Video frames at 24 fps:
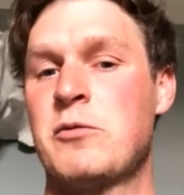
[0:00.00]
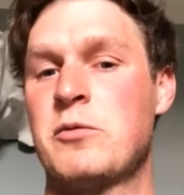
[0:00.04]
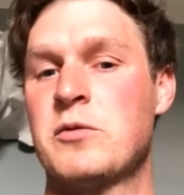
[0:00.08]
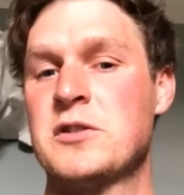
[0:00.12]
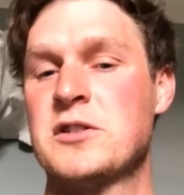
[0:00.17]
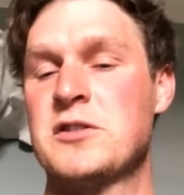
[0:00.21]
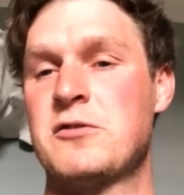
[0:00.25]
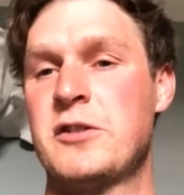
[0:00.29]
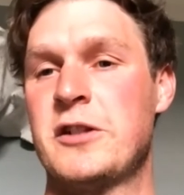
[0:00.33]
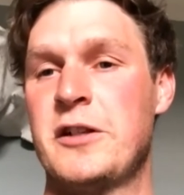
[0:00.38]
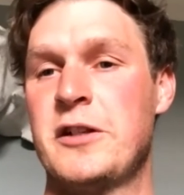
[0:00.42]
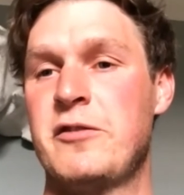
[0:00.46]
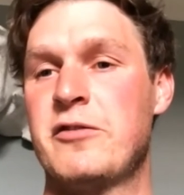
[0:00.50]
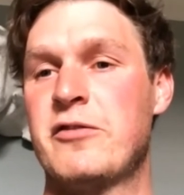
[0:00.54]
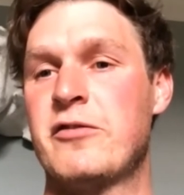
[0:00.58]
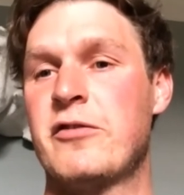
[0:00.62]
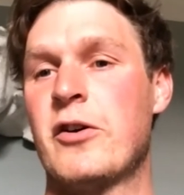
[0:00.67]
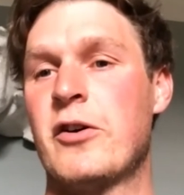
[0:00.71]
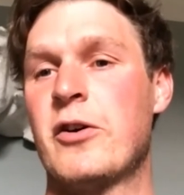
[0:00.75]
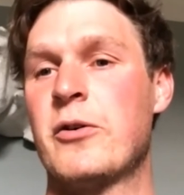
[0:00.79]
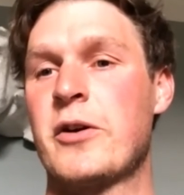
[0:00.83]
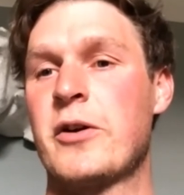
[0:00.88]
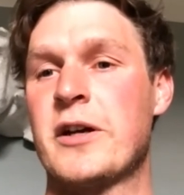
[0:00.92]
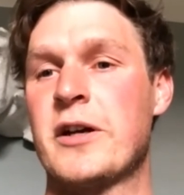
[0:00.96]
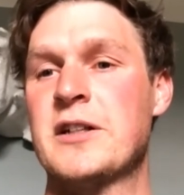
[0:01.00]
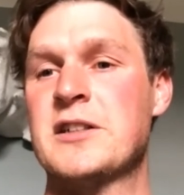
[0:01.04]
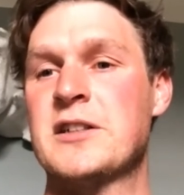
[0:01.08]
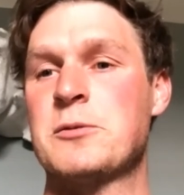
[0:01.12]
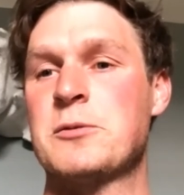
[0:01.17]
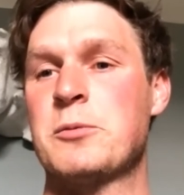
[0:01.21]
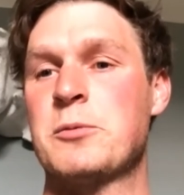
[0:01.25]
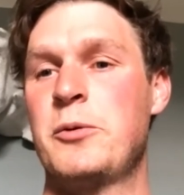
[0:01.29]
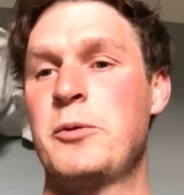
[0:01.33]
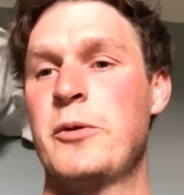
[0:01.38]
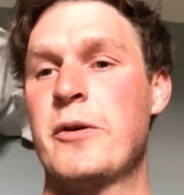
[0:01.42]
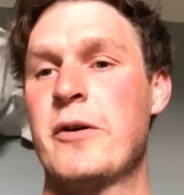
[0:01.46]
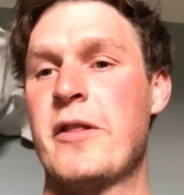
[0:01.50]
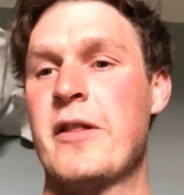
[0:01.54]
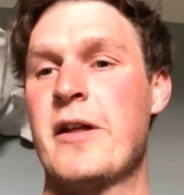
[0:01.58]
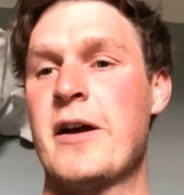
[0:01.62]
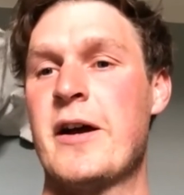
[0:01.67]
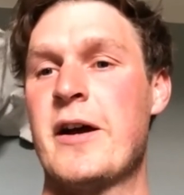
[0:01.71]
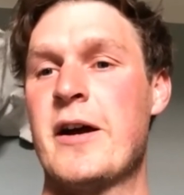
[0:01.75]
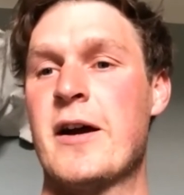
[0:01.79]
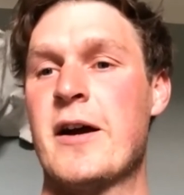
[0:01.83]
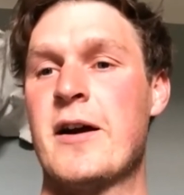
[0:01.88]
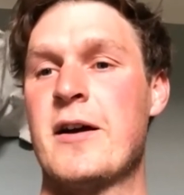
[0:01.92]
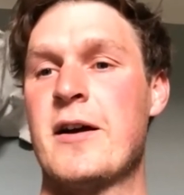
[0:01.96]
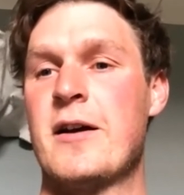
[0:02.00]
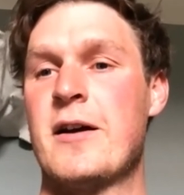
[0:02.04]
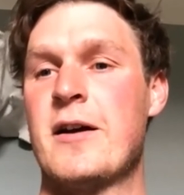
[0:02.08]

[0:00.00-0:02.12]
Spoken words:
was really focused when we were there,